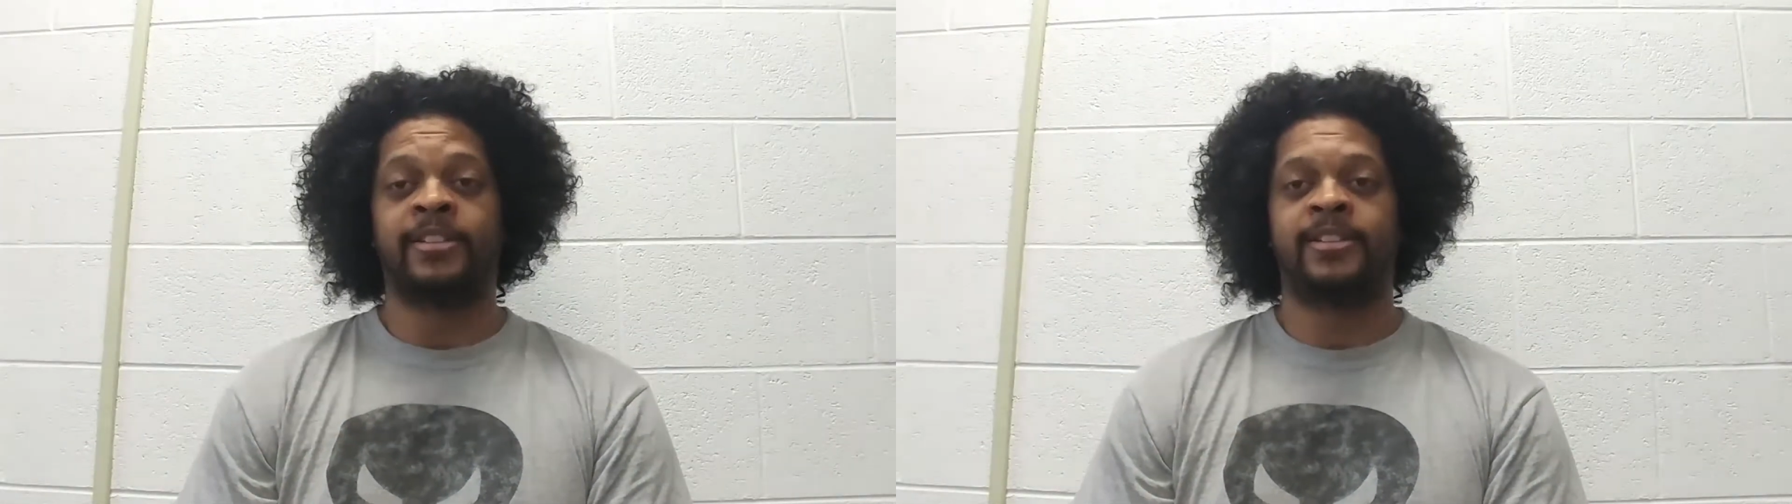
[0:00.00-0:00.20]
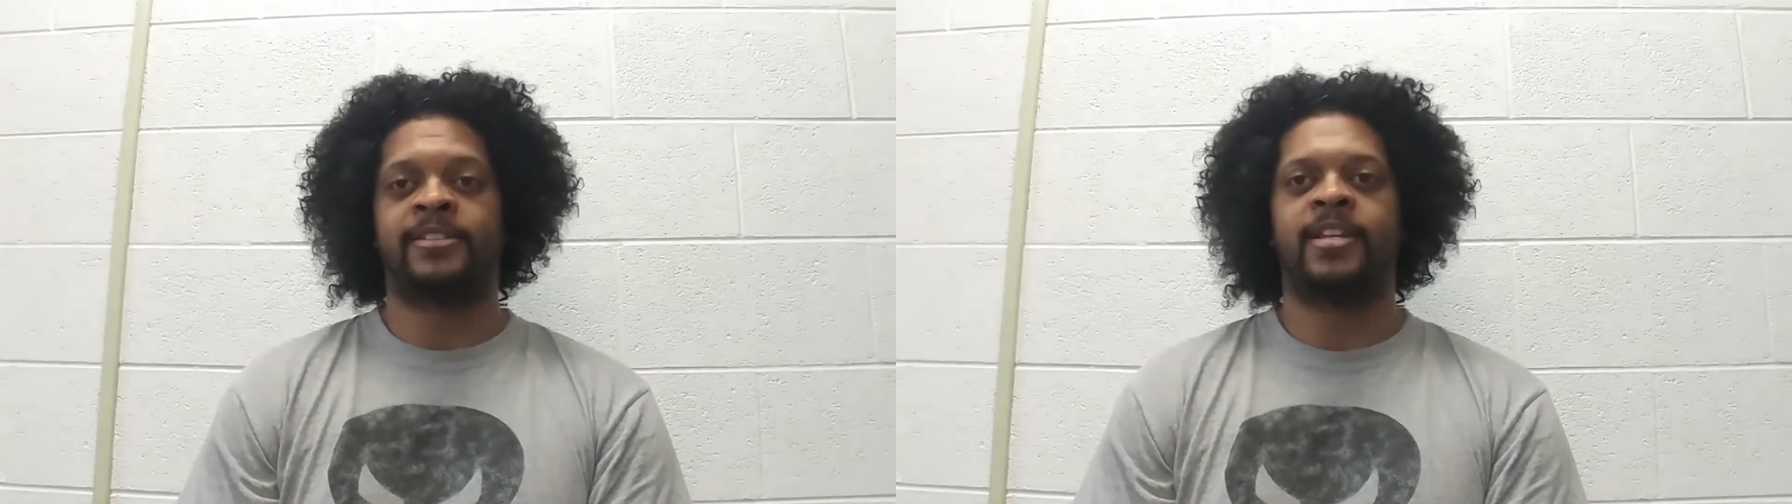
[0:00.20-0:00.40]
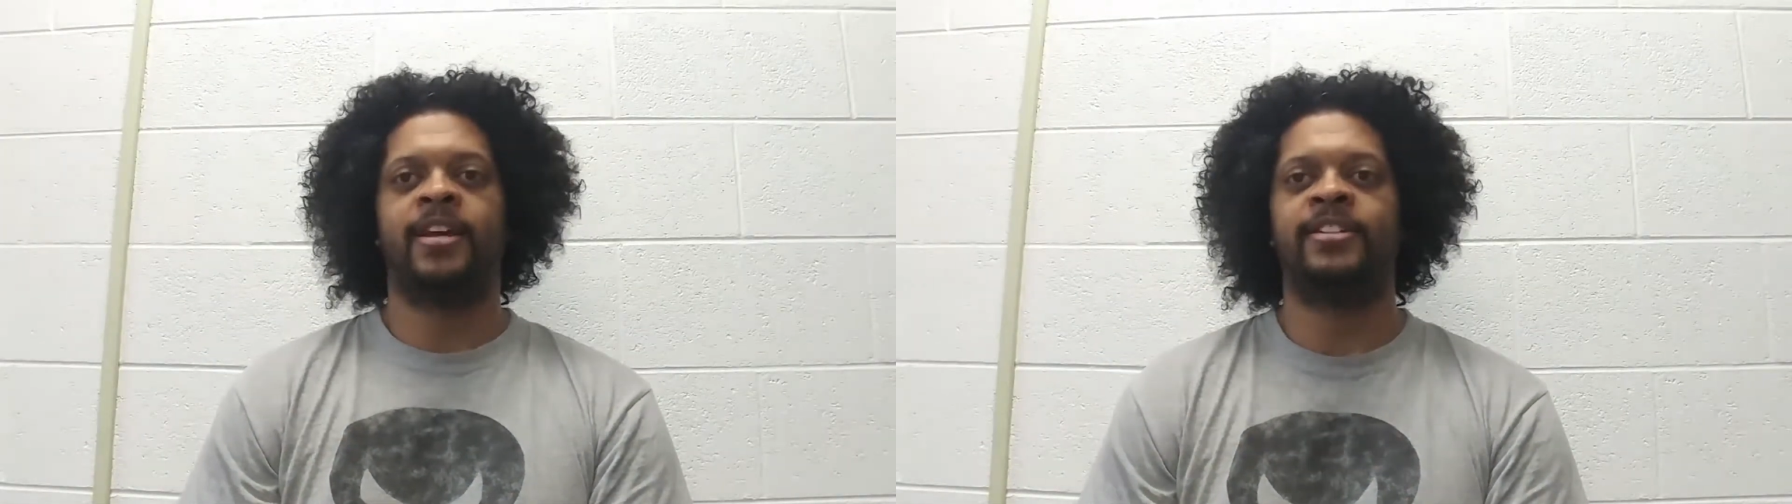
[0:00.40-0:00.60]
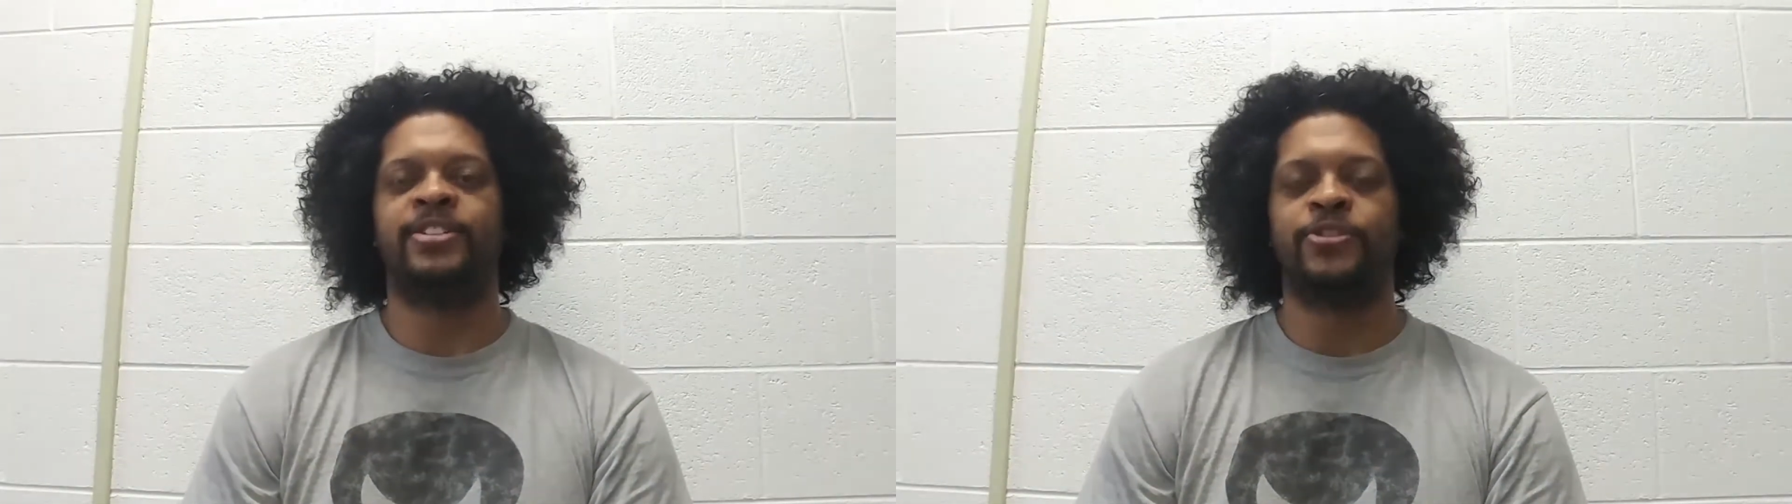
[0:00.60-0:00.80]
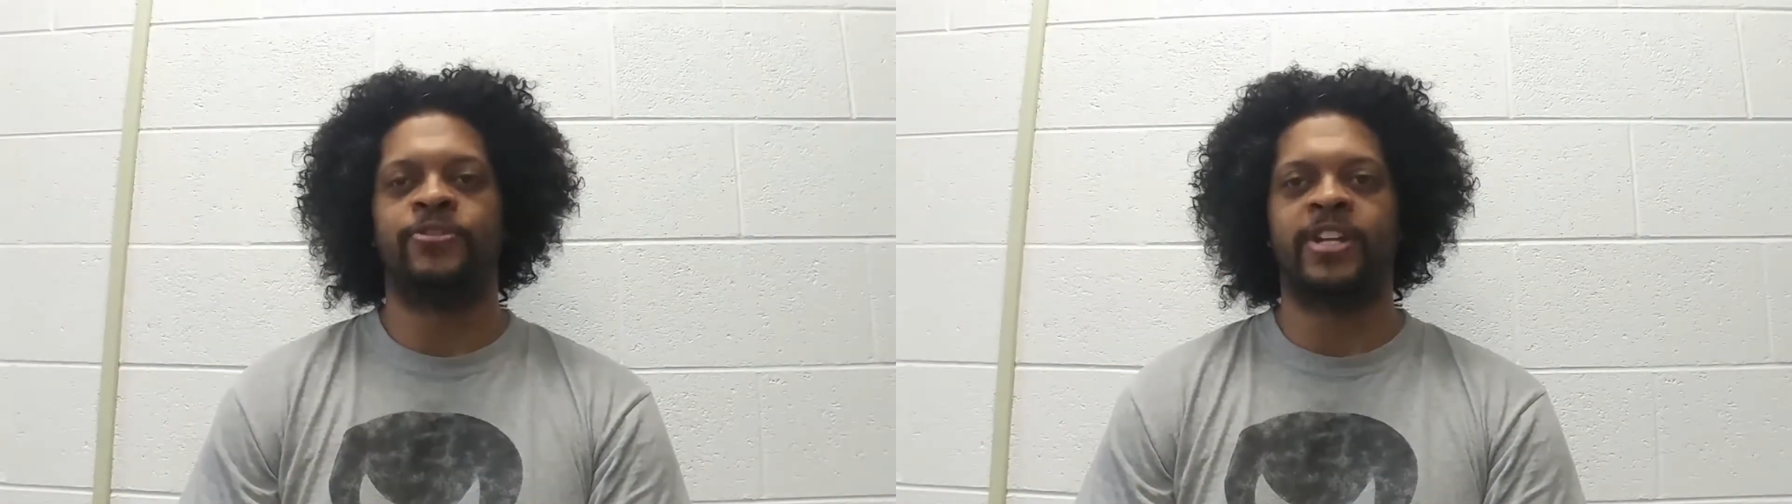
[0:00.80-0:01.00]
I'll just
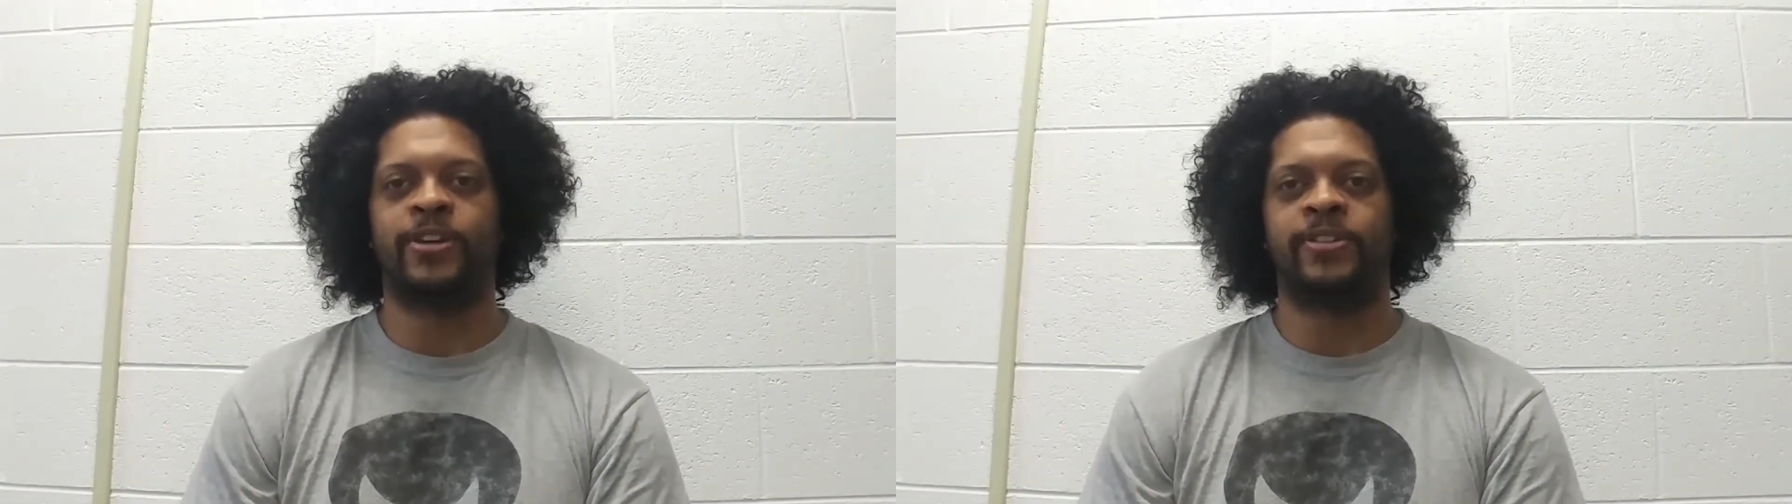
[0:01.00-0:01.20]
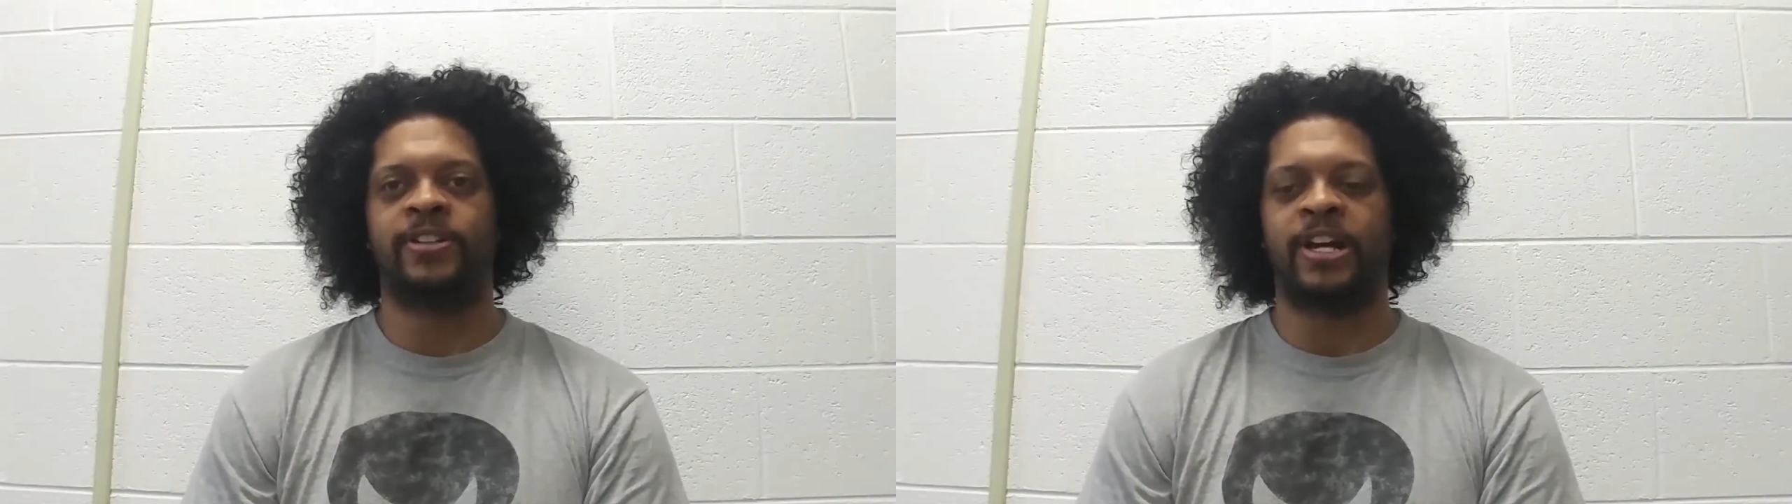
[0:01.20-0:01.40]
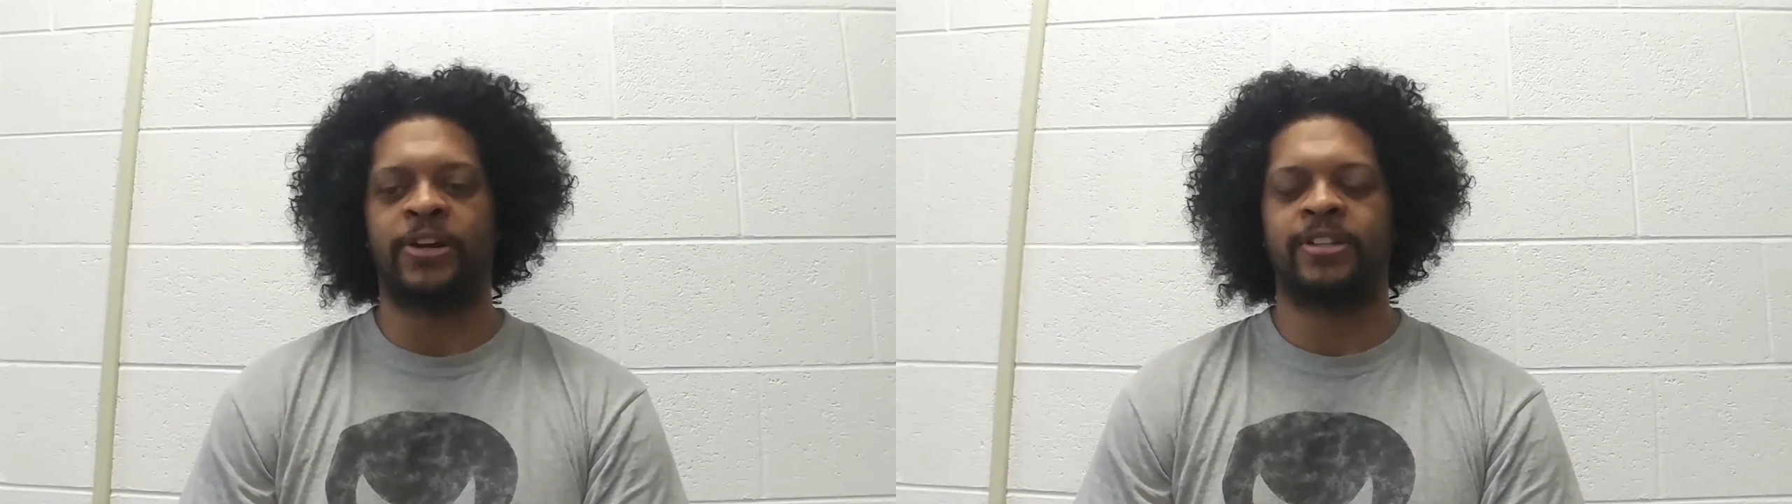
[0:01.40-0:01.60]
do video,